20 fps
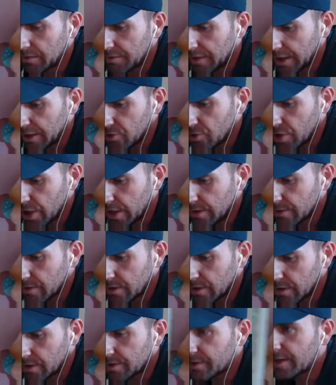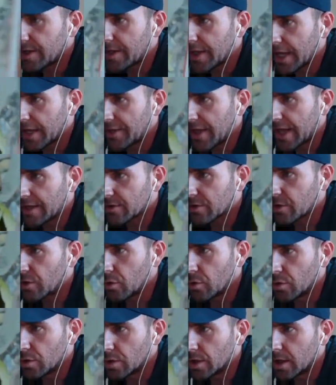like chase cards. See, like that's
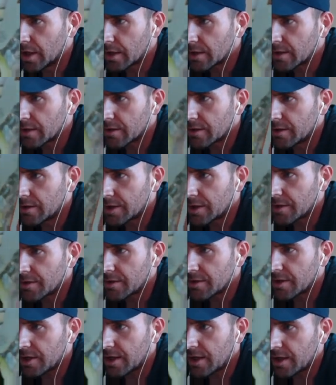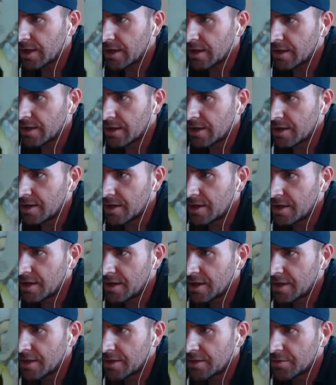cool. Look, you can see
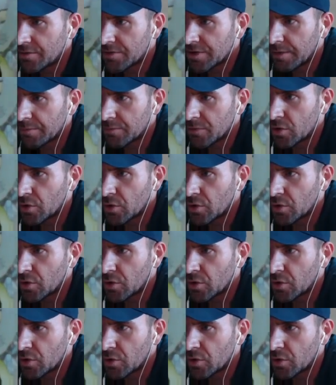there's something